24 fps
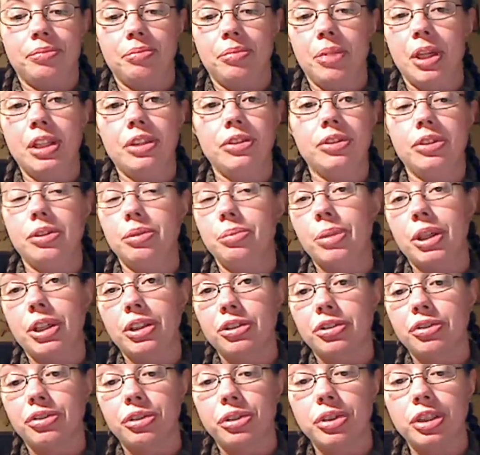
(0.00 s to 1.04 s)
Paid
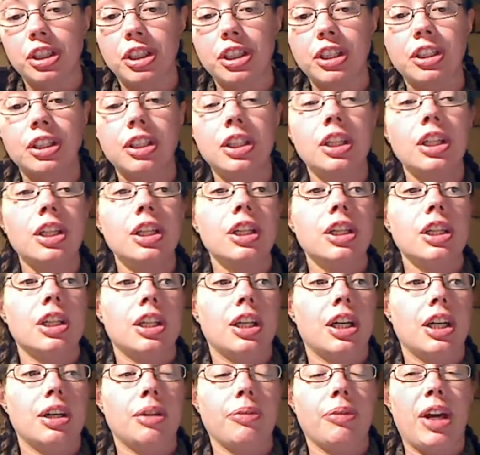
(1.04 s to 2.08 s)
$2 for it.
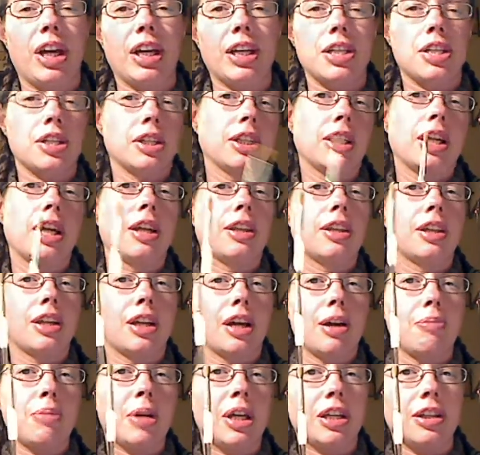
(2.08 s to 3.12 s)
Actually, I think
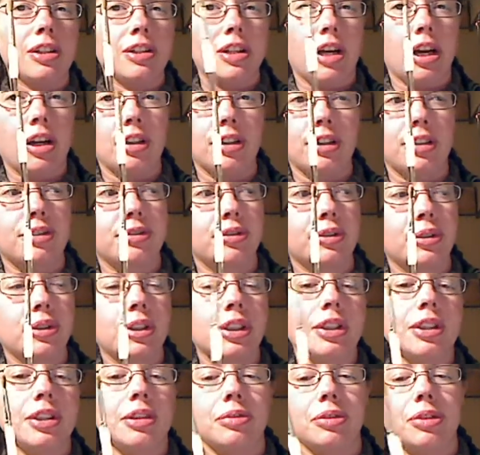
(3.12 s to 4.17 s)
I paid $1 for
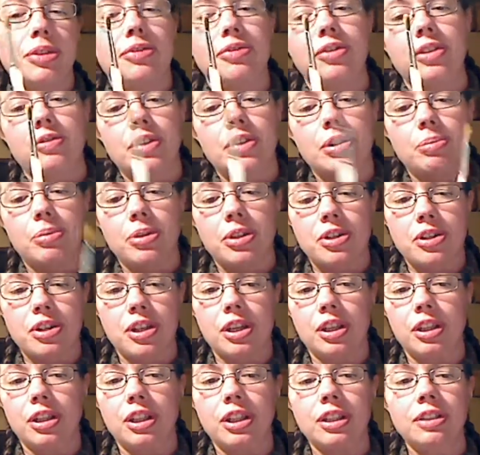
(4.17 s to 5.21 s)
it. It was
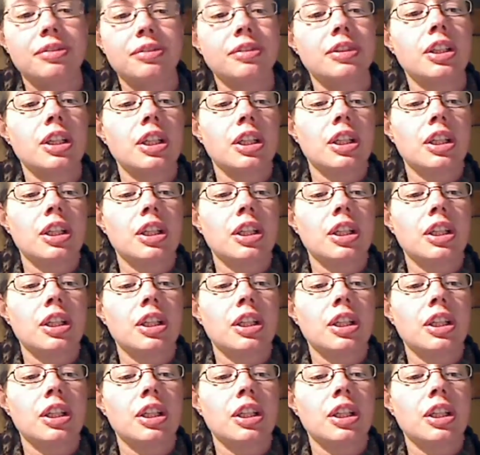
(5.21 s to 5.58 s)
50% off.